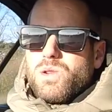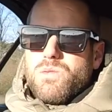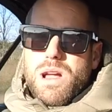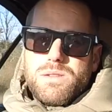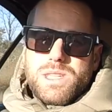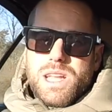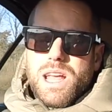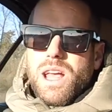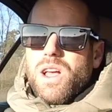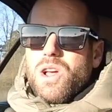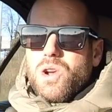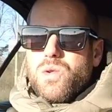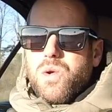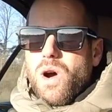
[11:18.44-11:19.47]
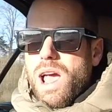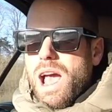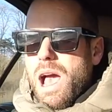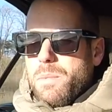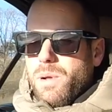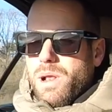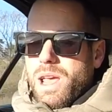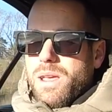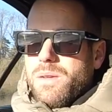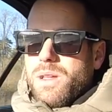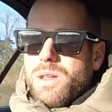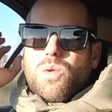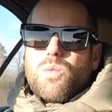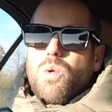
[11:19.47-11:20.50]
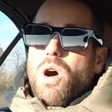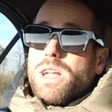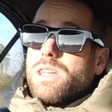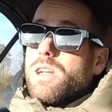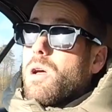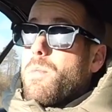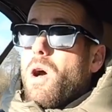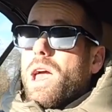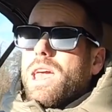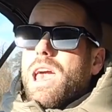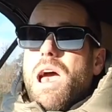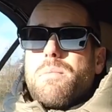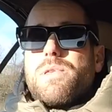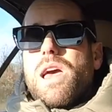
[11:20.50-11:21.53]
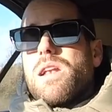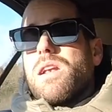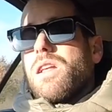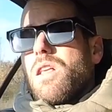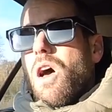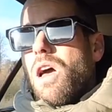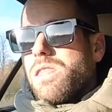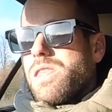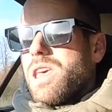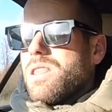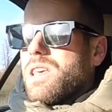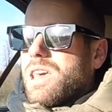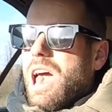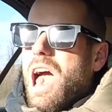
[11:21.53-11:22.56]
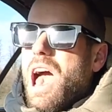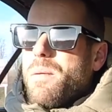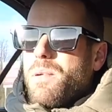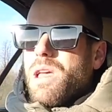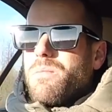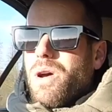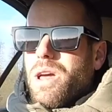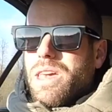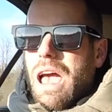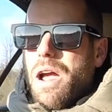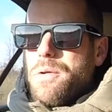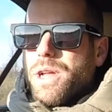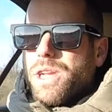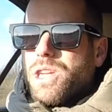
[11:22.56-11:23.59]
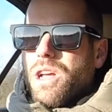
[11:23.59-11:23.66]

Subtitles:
around in it quite happily. Why did I buy a cab then? I think the cab in my garage